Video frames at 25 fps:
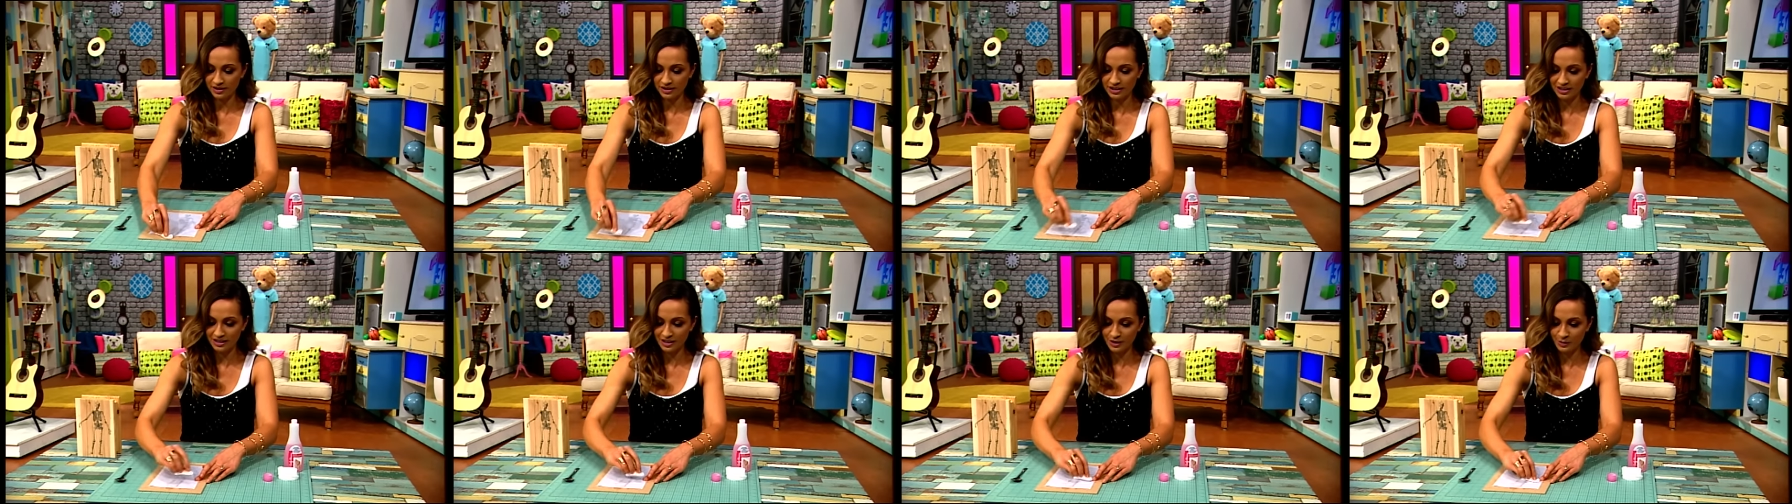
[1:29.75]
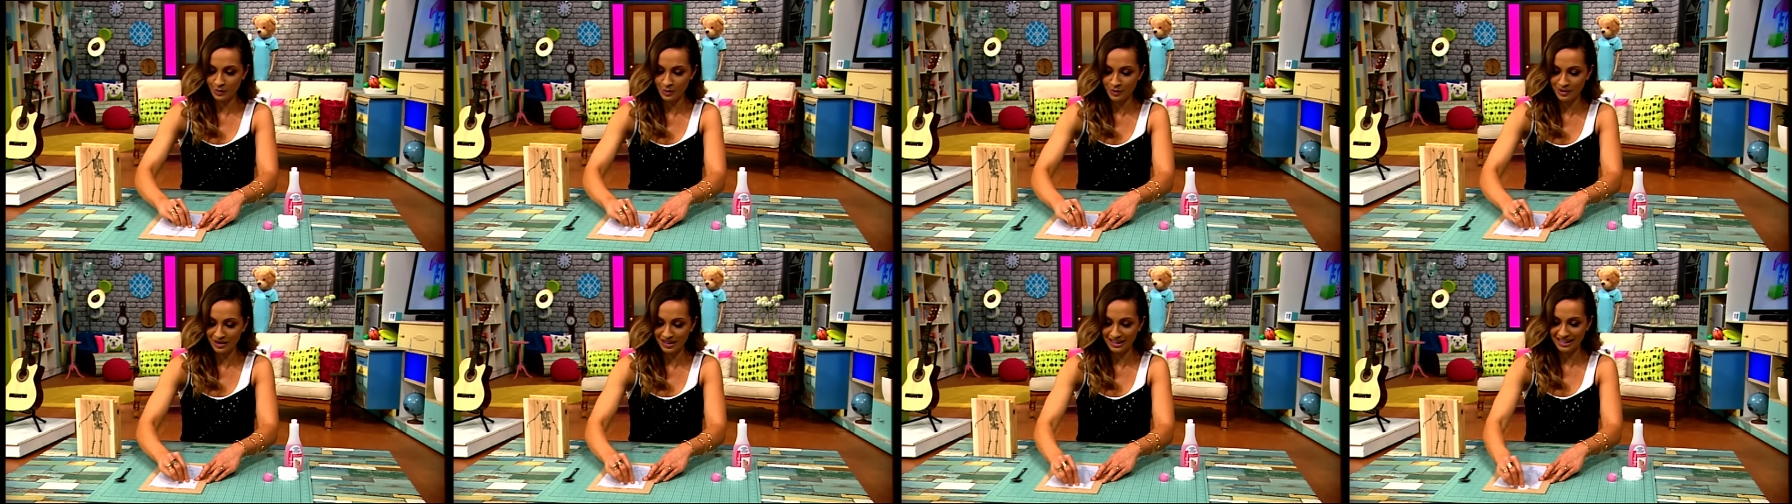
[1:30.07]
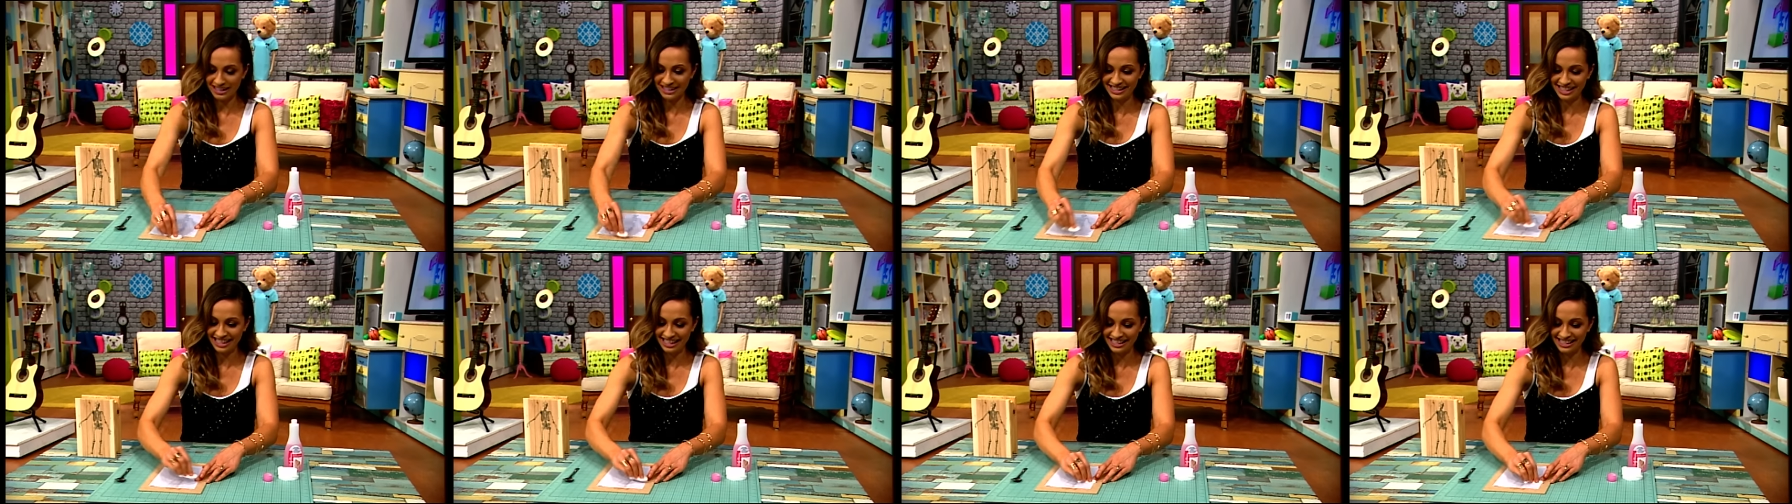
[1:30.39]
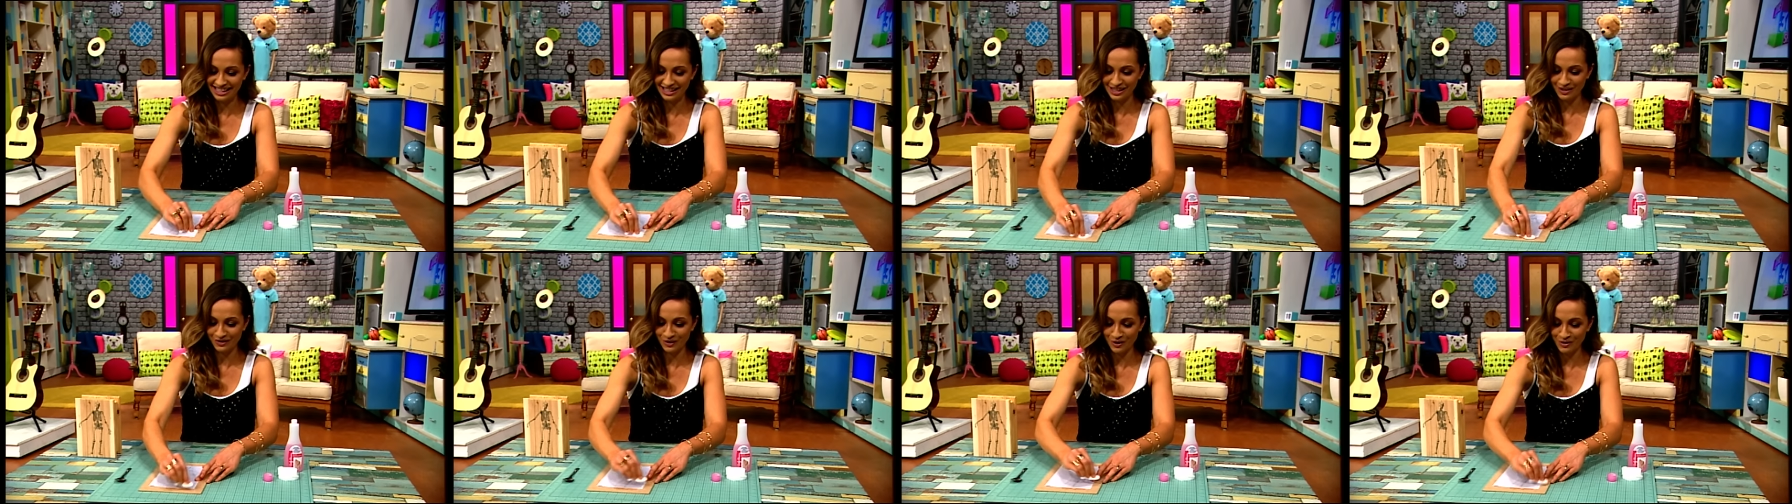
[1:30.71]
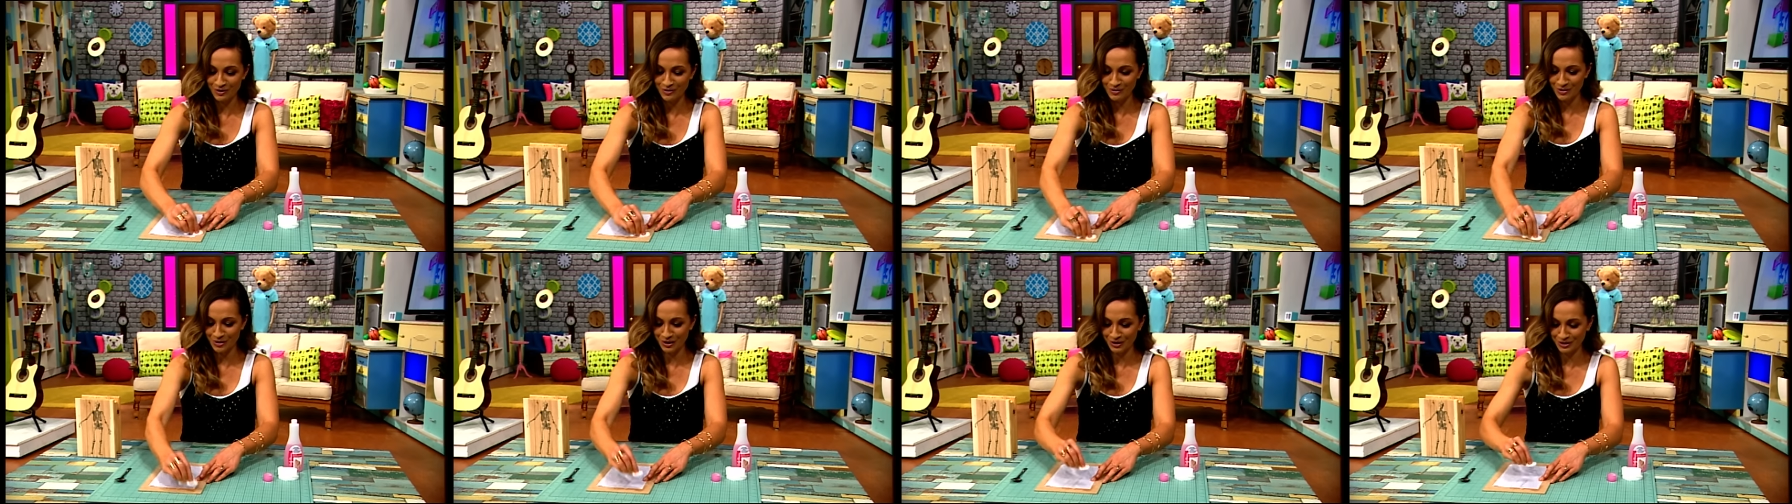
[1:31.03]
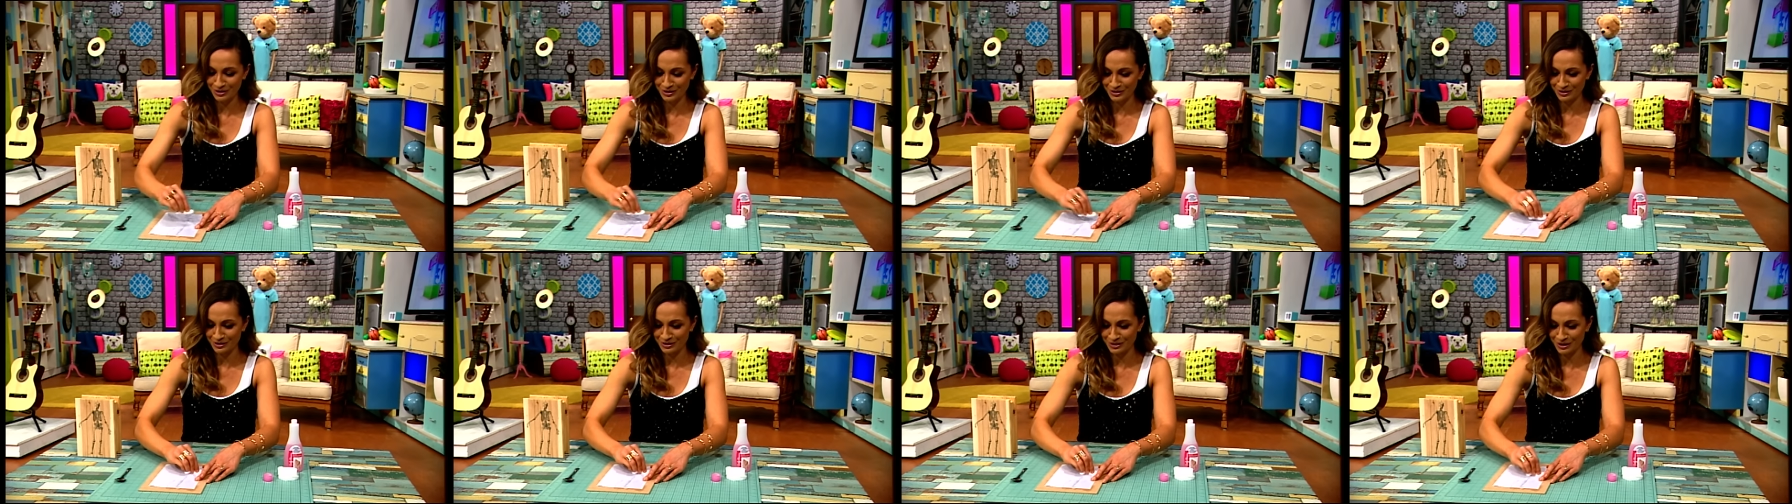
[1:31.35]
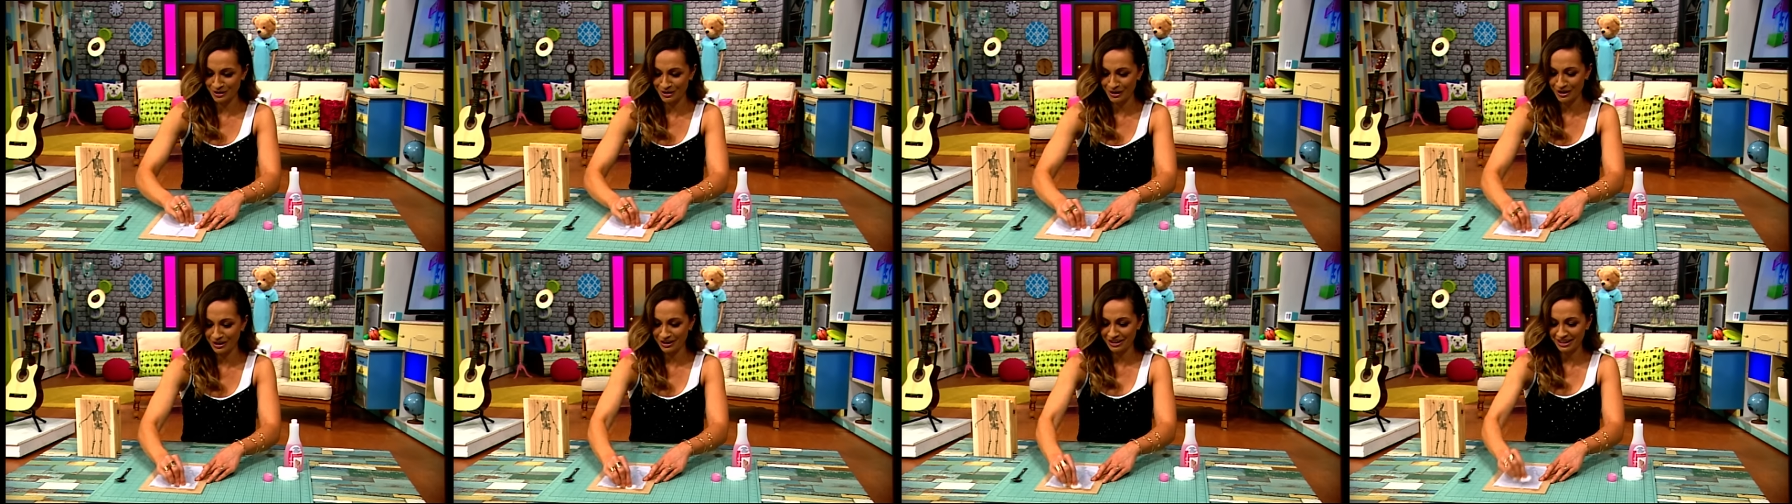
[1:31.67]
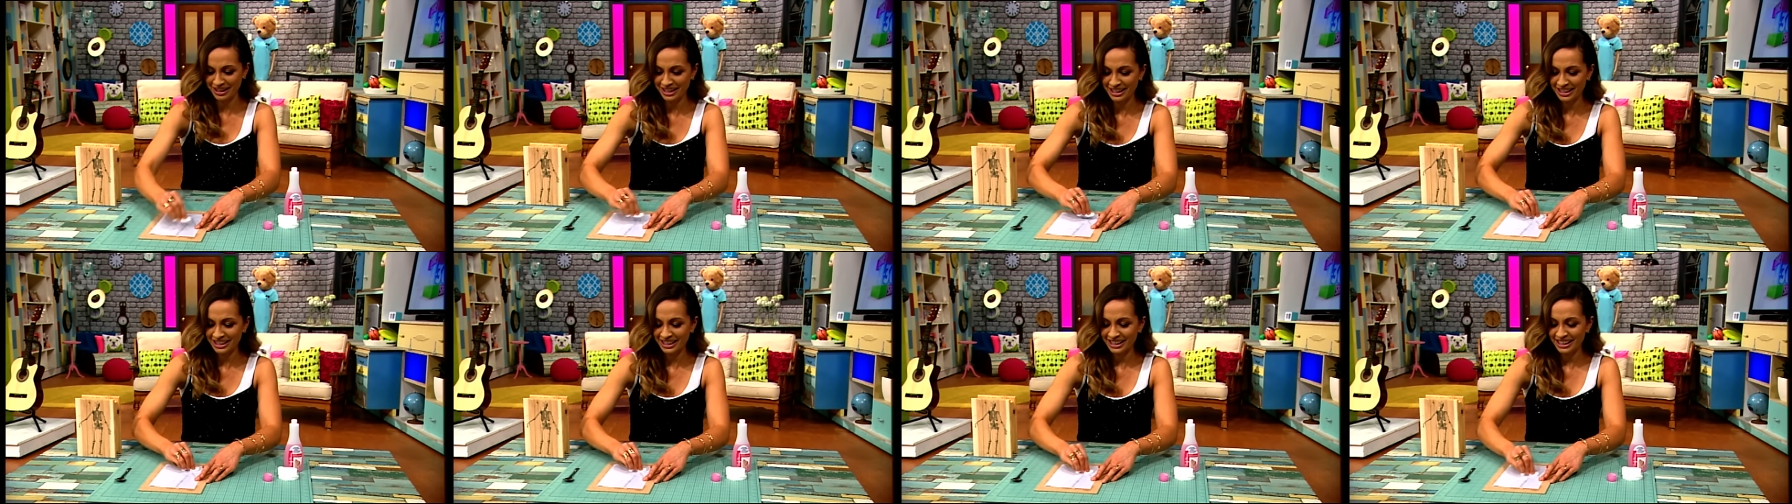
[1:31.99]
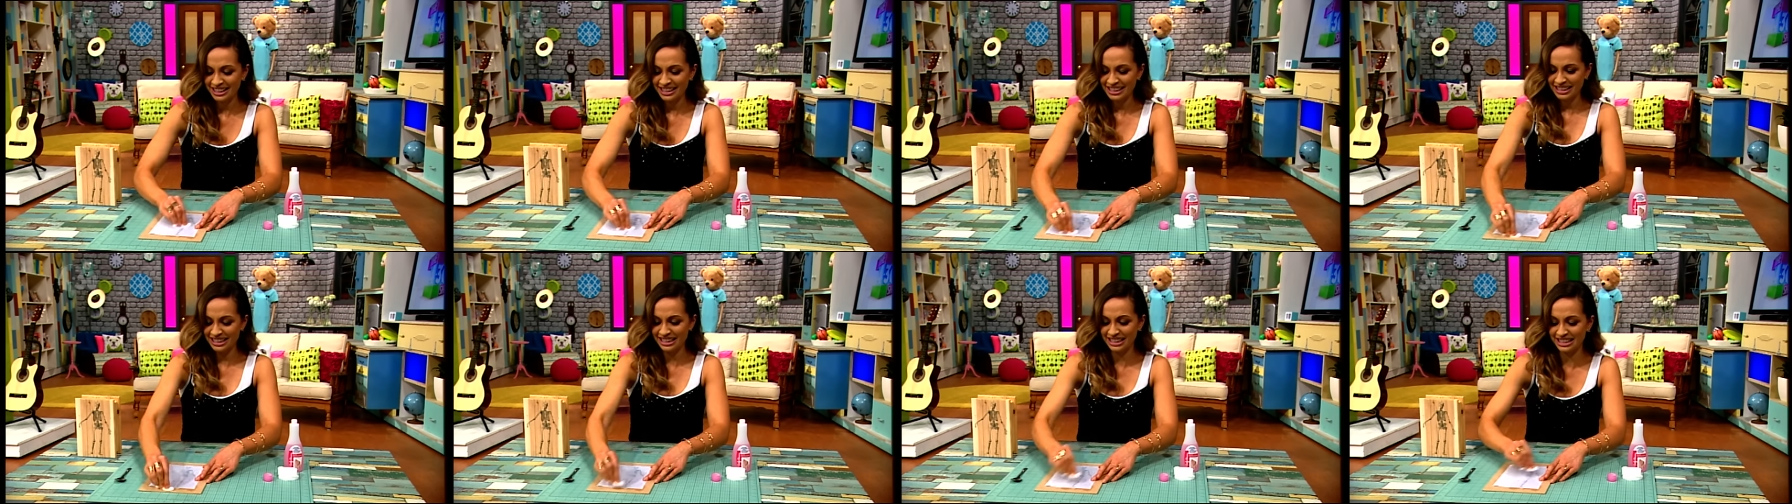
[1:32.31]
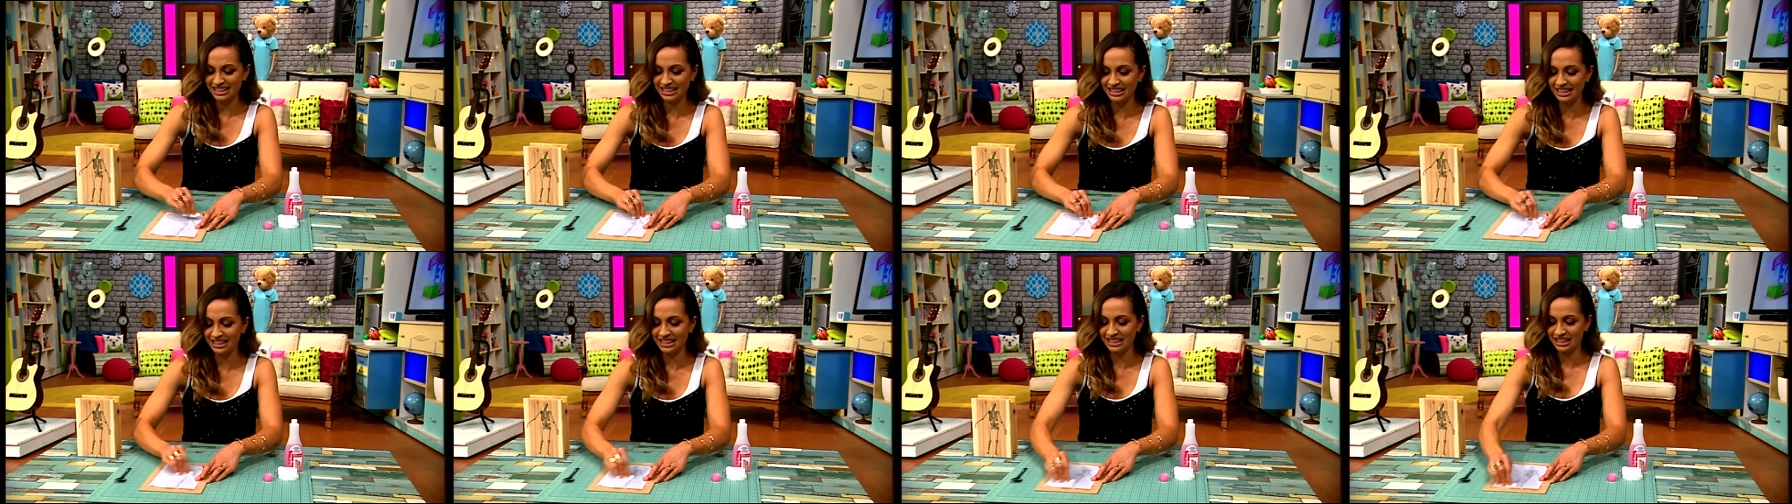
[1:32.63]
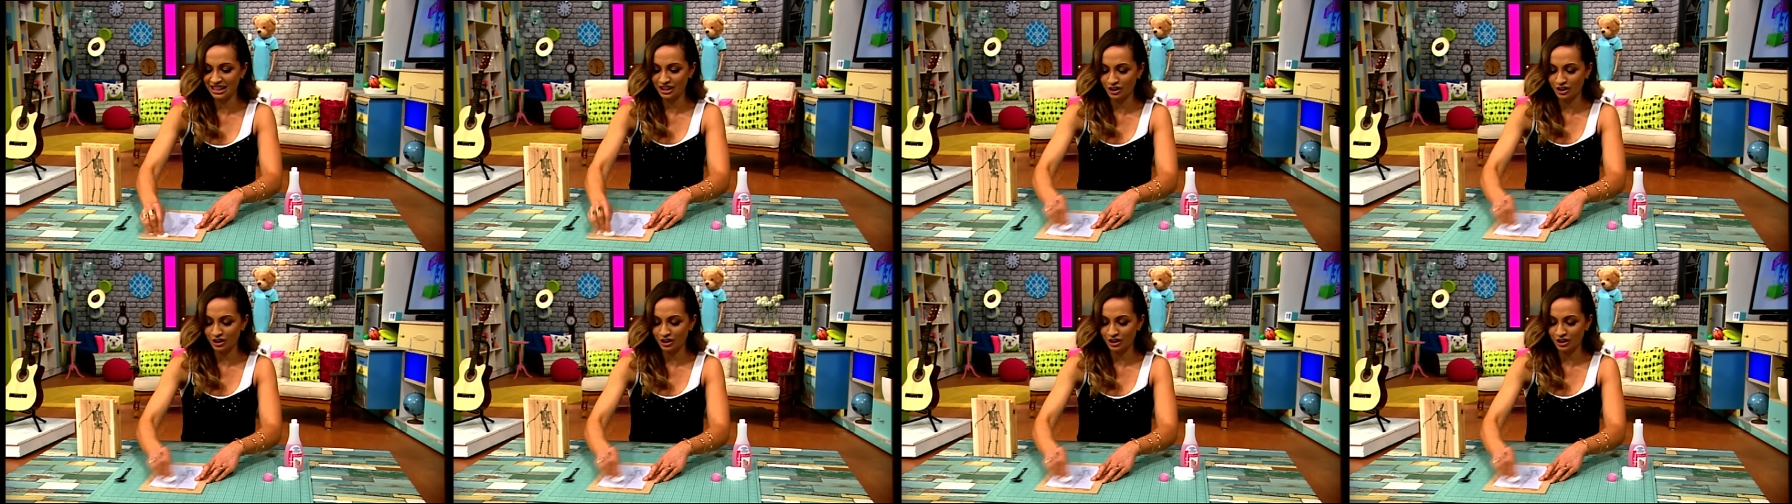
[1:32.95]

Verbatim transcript: This is where we're gonna test if it worked or not. Ah,